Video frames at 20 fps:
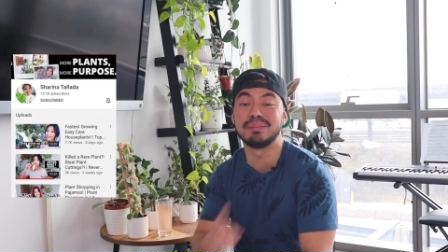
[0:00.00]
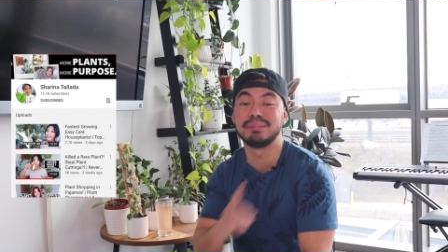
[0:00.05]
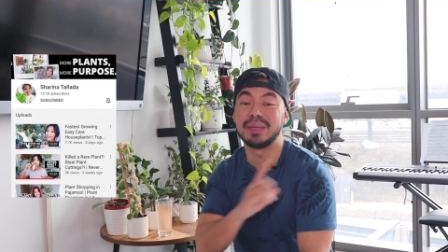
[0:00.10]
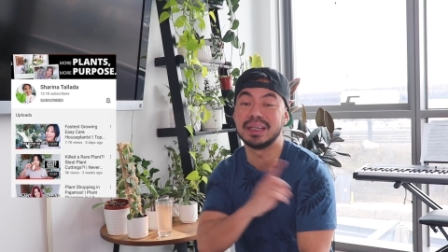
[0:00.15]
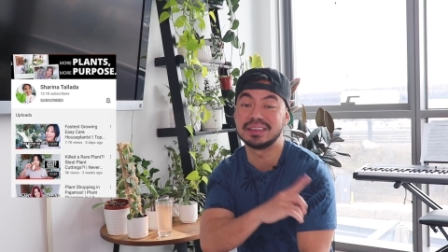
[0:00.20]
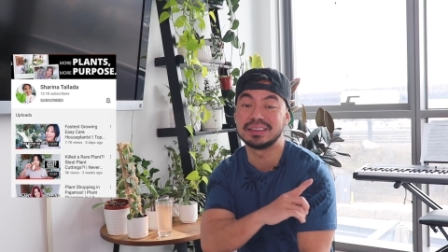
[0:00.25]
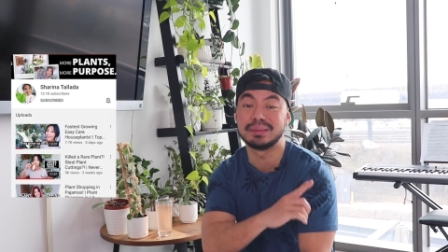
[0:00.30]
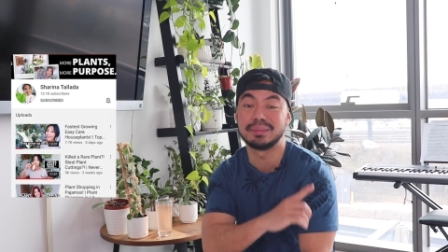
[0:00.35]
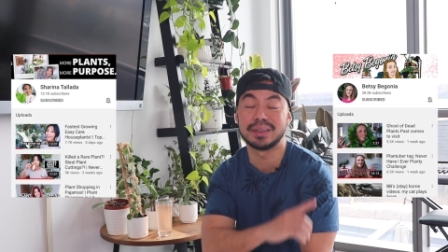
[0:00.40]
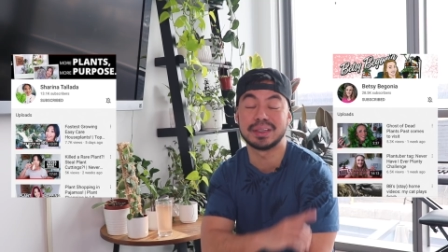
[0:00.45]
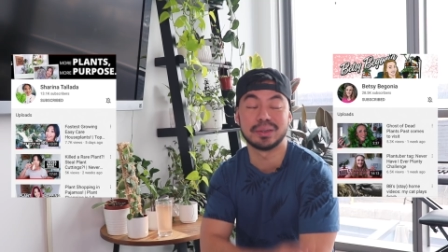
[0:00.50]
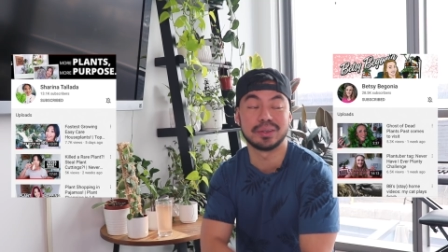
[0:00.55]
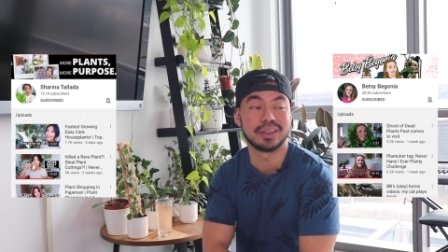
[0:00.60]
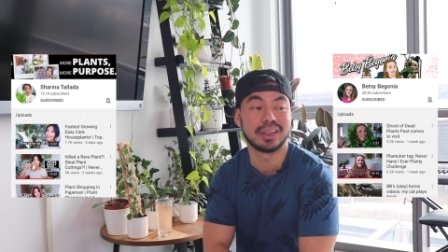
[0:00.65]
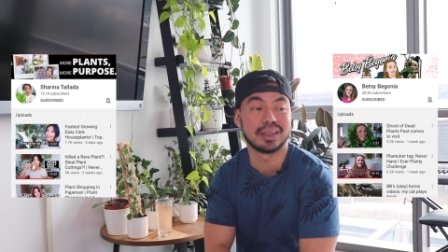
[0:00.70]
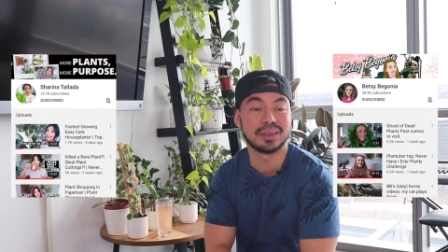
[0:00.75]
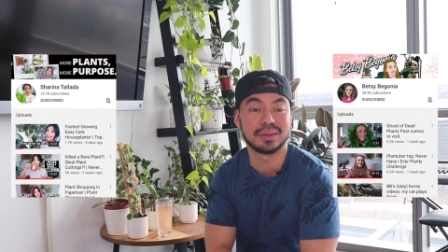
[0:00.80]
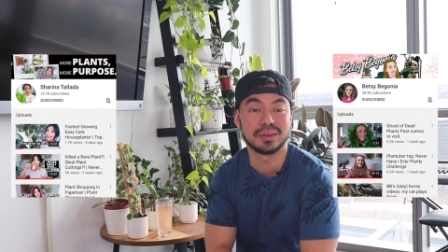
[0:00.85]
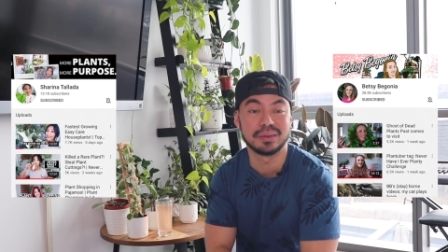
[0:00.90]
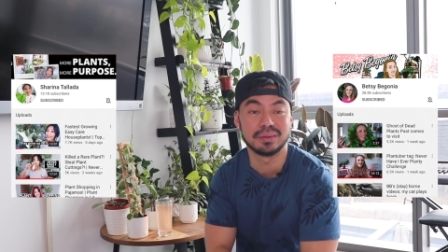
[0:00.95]
Betsy
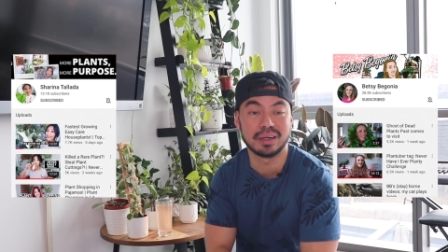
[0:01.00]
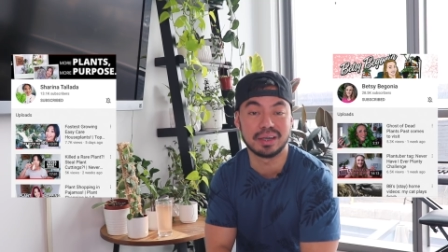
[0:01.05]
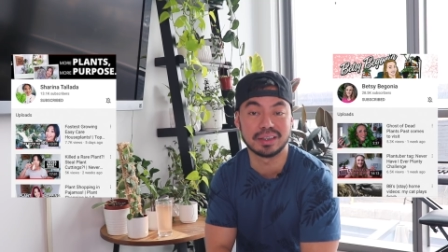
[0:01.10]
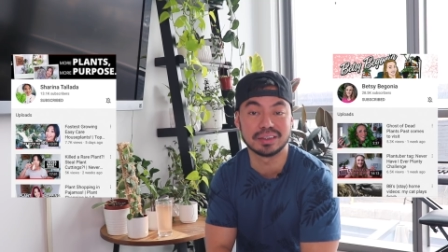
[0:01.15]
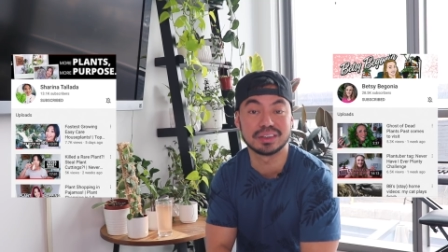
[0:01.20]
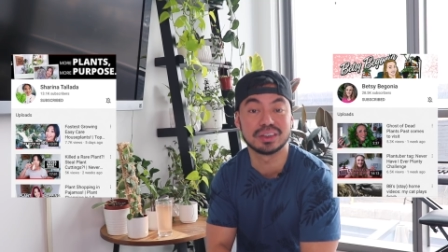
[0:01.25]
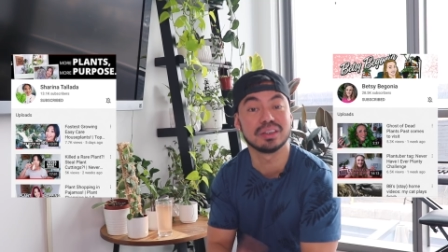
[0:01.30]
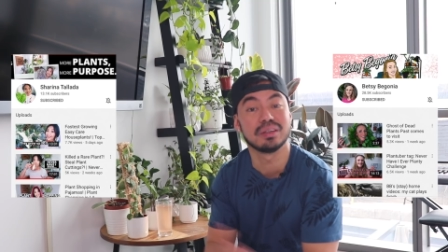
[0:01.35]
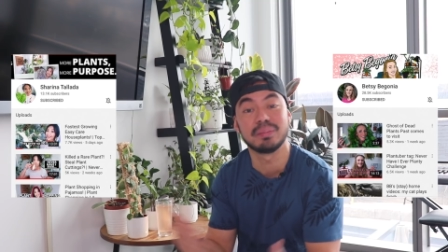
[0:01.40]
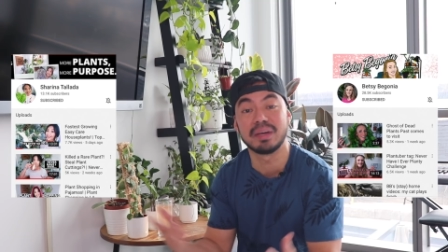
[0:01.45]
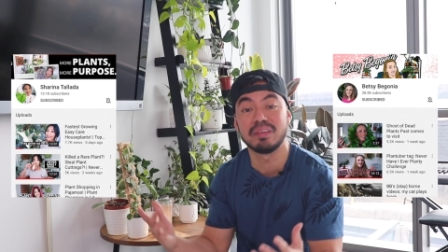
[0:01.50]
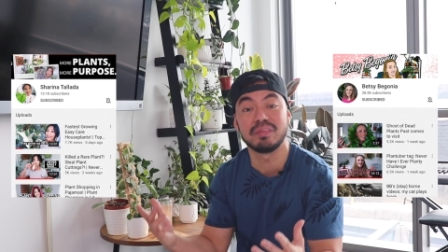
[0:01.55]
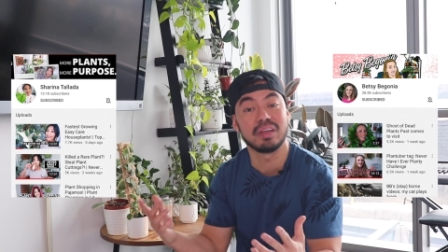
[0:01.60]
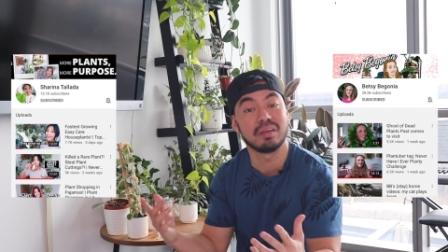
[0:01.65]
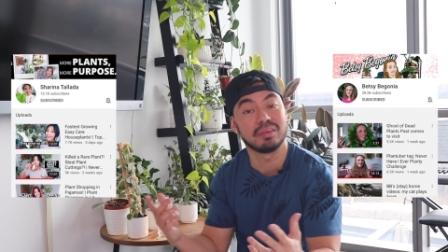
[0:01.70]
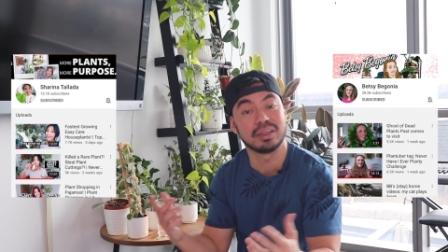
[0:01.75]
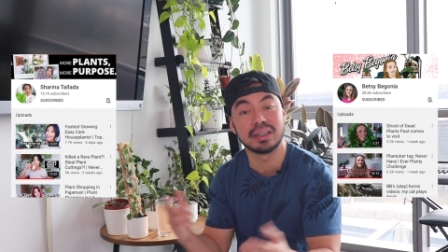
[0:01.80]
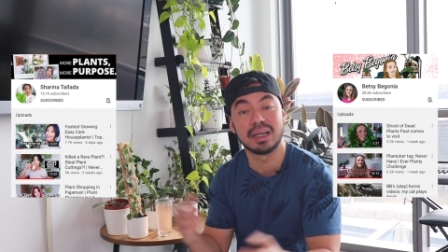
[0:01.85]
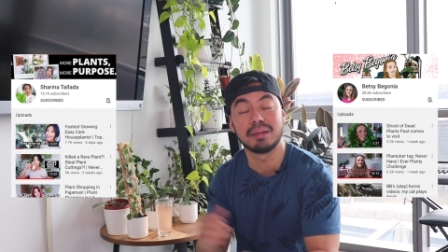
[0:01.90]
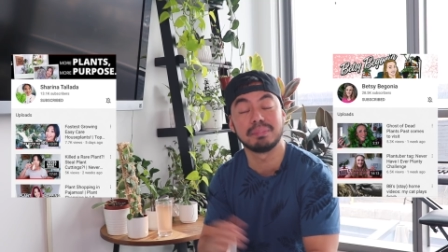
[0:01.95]
Begonia, who are two of my
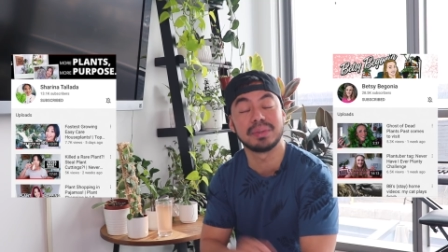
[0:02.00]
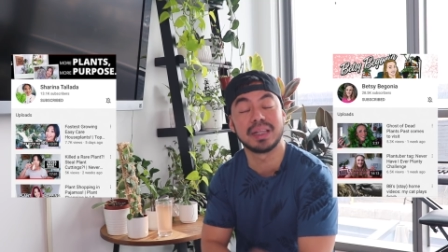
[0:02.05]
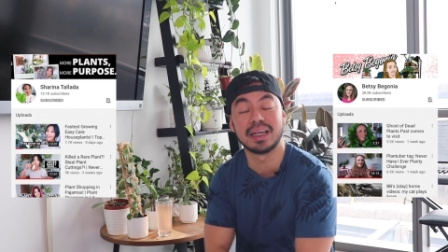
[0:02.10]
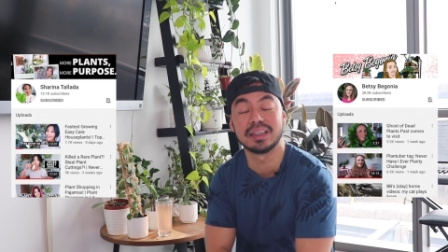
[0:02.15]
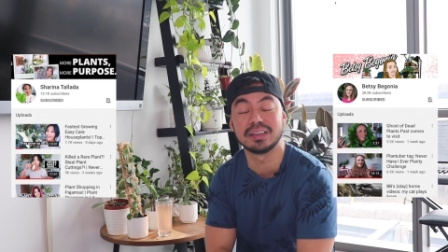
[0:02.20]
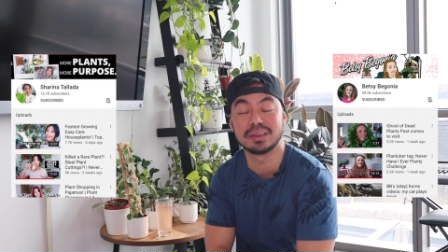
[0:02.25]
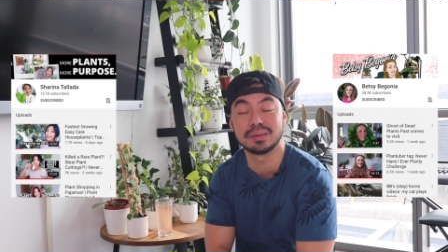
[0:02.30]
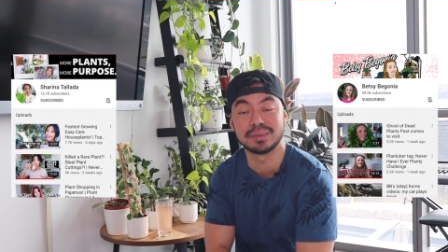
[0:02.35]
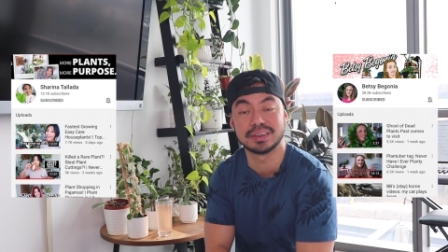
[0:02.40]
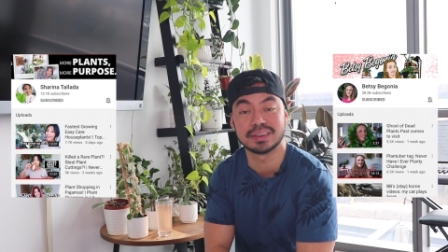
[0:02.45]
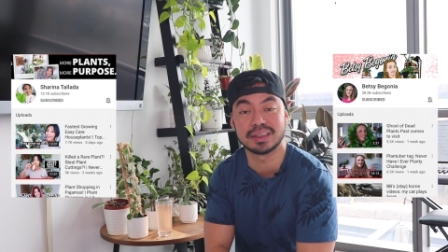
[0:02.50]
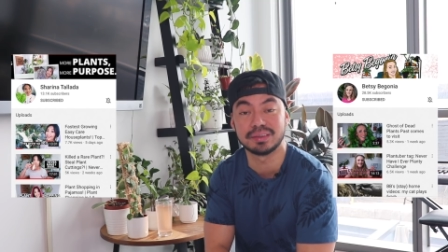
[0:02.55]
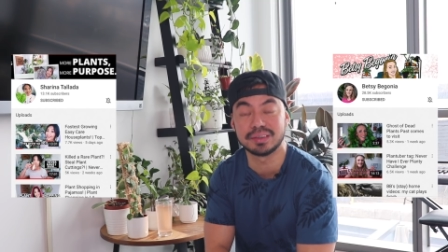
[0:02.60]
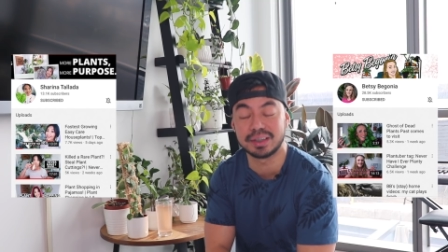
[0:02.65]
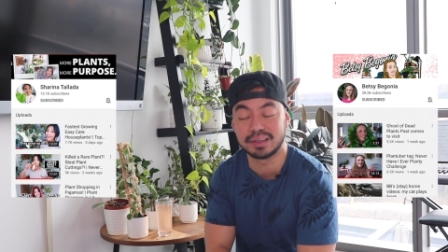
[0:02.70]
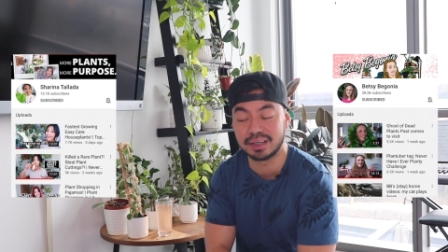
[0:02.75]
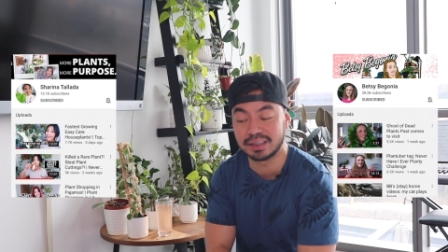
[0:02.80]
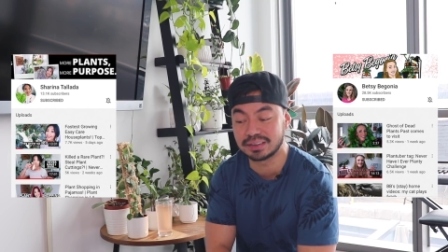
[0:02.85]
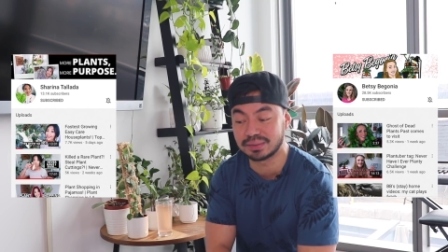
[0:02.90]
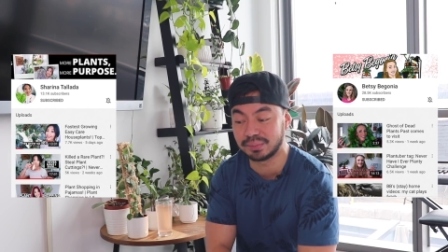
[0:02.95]
favorite uh, plant tubers out
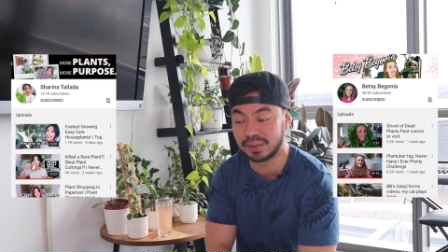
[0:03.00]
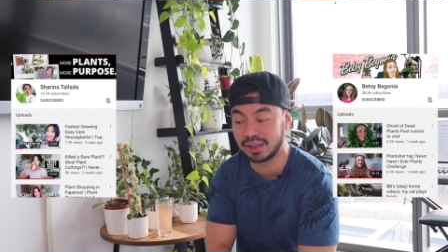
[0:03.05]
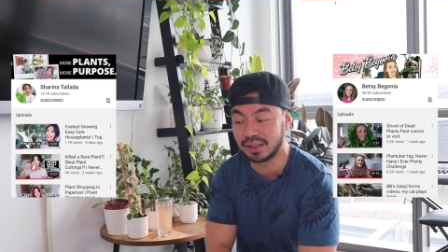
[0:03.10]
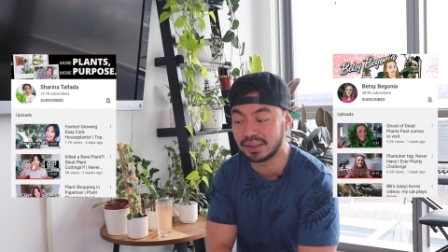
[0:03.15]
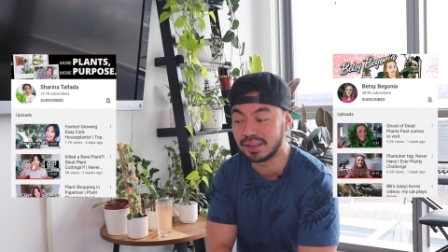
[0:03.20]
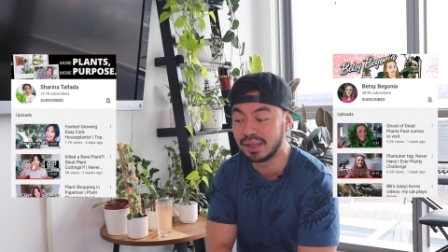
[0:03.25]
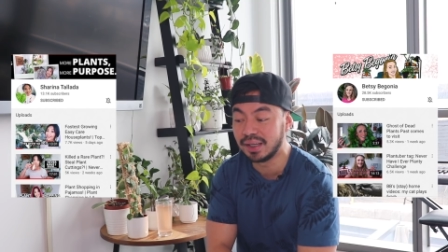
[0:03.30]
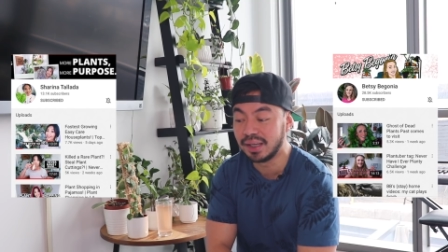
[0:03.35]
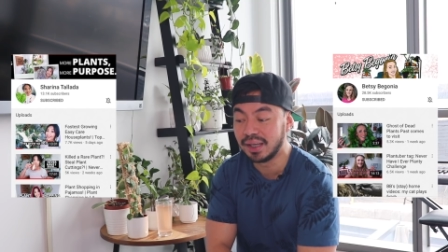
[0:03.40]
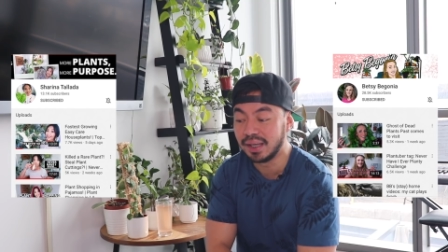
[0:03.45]
there as well.